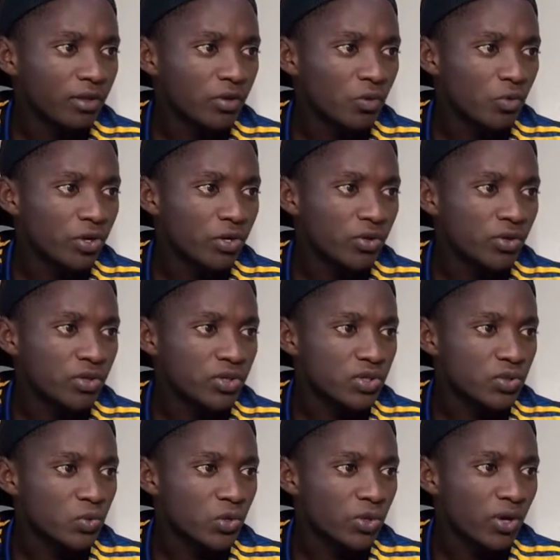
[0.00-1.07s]
Windows
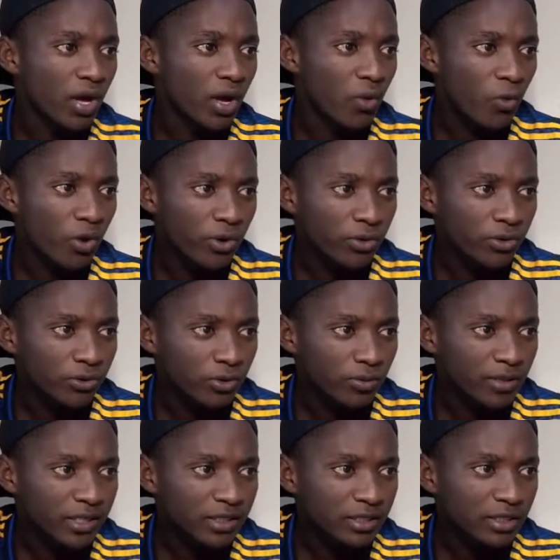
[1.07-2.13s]
will
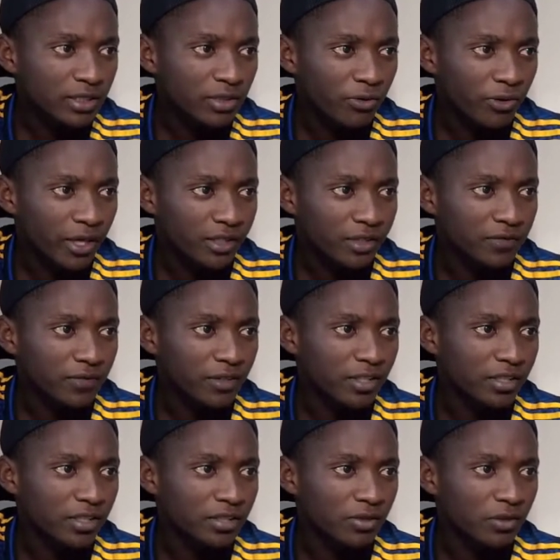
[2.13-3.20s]
automatically reactivate
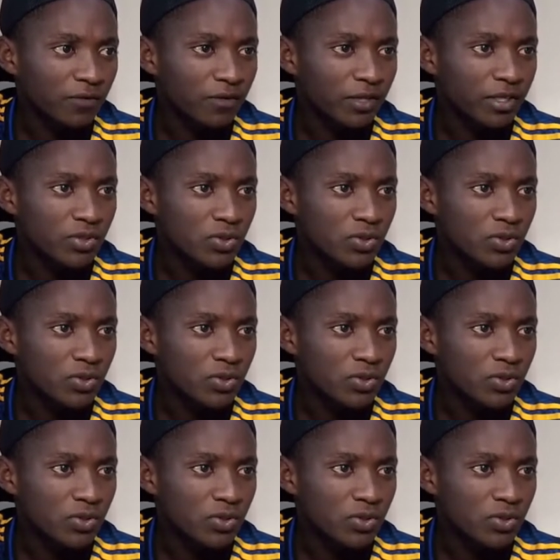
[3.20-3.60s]
it often.